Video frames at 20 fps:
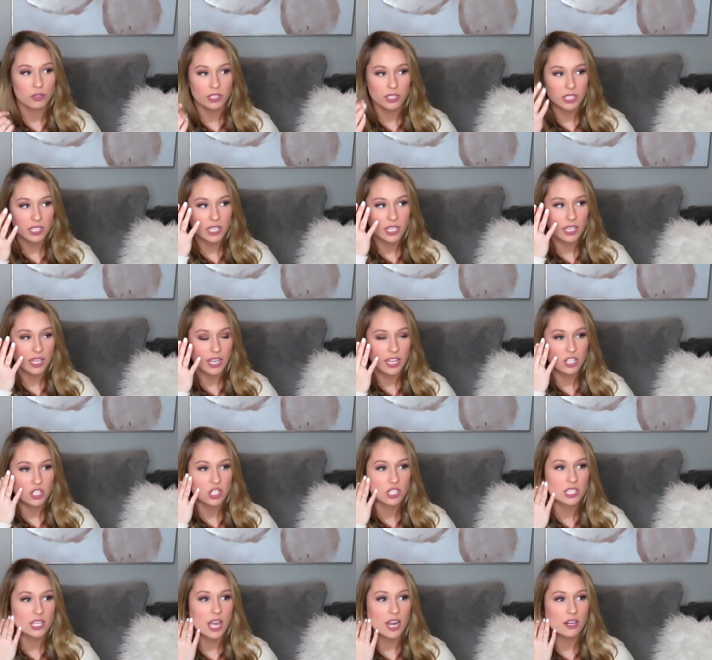Really, it
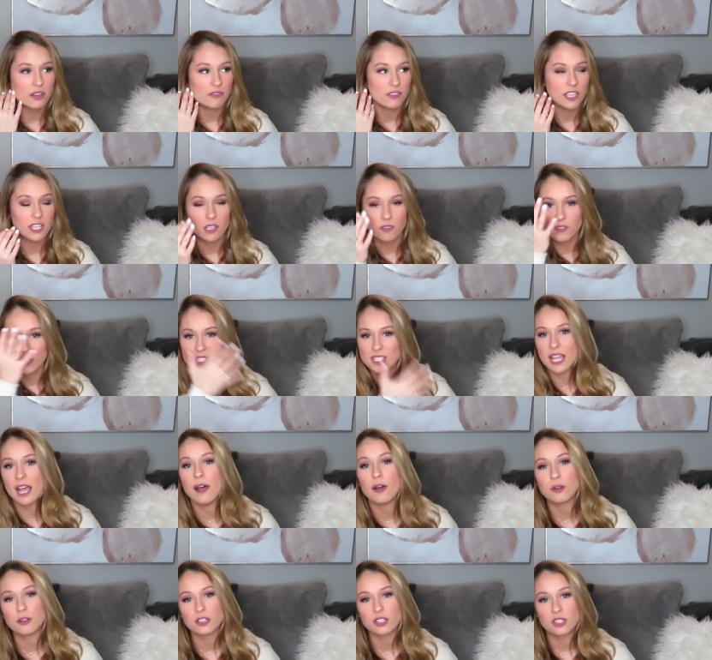just kind of evens
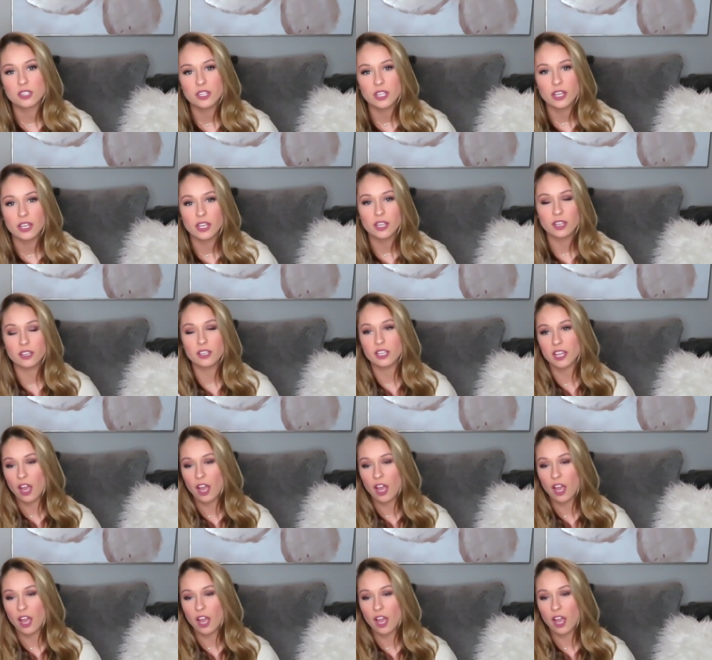out the